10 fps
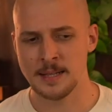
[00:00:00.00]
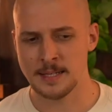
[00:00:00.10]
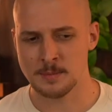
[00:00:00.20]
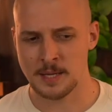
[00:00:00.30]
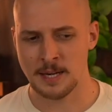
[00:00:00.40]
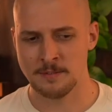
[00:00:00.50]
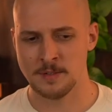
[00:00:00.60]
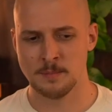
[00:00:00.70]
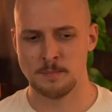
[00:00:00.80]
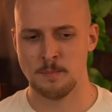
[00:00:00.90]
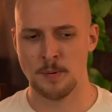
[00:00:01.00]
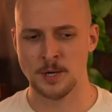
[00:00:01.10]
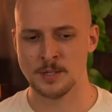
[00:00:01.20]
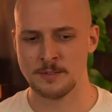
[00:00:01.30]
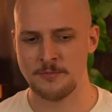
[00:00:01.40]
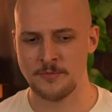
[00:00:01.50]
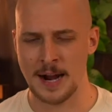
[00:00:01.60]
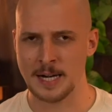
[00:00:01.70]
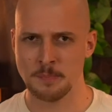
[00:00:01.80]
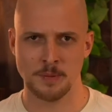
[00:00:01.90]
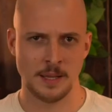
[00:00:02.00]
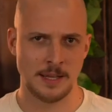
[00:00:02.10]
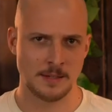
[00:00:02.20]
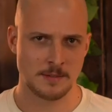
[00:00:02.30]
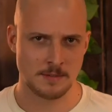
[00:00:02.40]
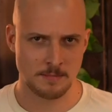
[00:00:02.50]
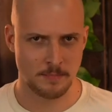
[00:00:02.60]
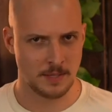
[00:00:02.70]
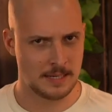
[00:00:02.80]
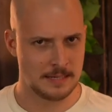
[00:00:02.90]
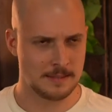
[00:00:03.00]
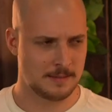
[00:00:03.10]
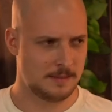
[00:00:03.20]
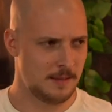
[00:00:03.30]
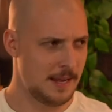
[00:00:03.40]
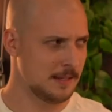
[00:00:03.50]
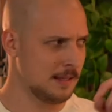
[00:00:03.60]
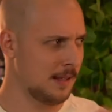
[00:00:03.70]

Like some kind of a burnt fireplace, but like a hint of